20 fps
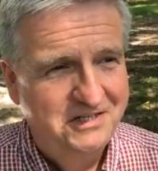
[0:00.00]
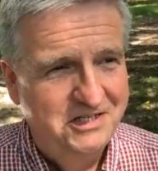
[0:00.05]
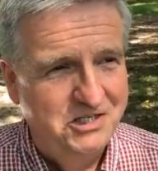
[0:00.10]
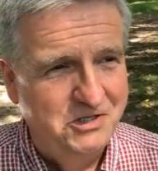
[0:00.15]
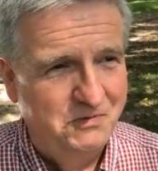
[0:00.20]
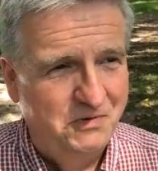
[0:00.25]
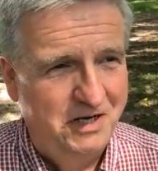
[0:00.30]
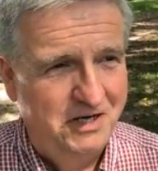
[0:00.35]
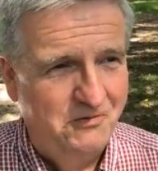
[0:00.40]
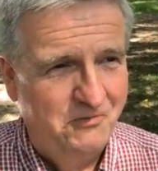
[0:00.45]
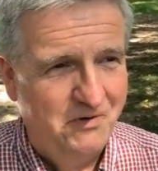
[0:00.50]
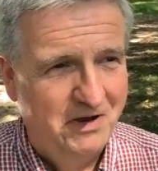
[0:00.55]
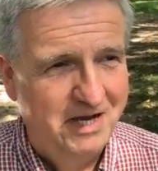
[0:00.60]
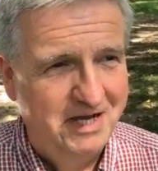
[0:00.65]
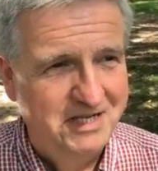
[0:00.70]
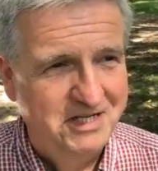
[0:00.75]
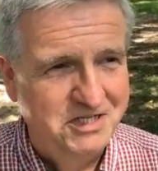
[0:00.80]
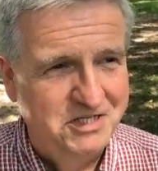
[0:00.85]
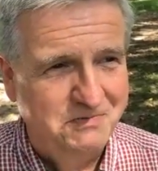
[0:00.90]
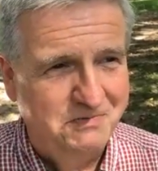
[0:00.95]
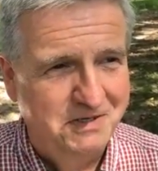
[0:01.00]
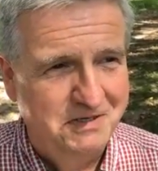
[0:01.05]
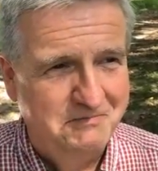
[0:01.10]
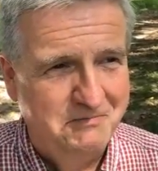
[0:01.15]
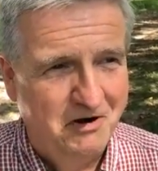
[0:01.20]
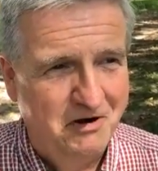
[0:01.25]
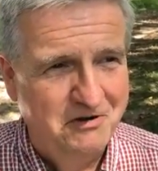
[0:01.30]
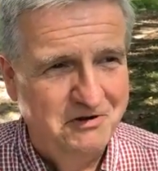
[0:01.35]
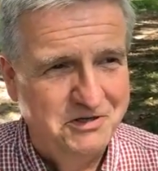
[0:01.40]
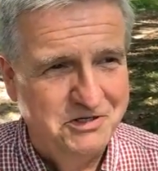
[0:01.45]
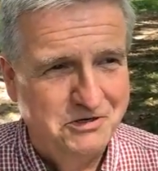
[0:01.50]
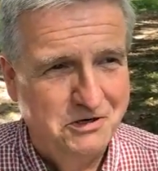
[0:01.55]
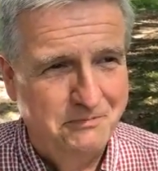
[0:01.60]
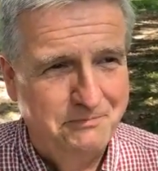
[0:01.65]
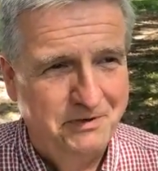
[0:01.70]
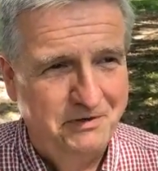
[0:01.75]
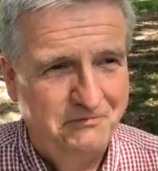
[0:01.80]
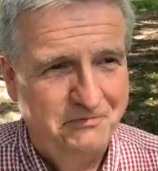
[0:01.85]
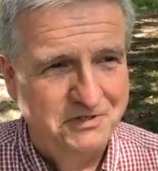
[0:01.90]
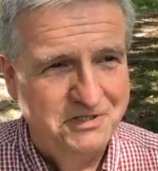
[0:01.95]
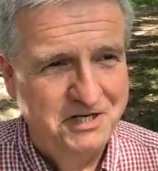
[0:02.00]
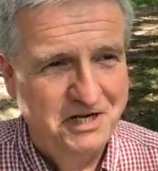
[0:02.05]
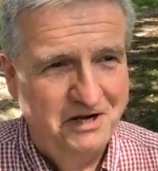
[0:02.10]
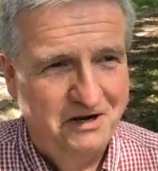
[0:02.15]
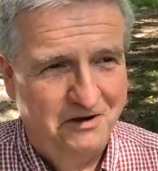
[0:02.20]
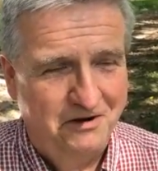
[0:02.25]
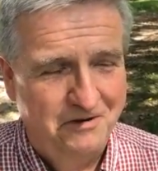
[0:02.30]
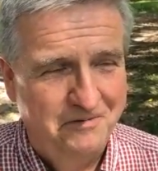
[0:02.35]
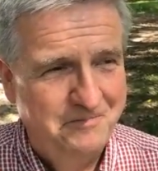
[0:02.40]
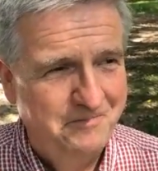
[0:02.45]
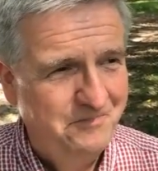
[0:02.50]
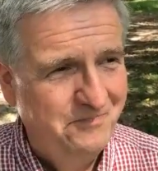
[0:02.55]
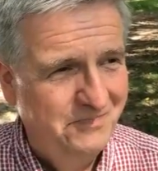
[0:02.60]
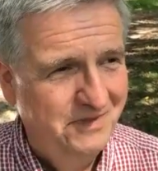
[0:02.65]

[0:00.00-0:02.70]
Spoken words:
to what it was when Martin Turpin was here.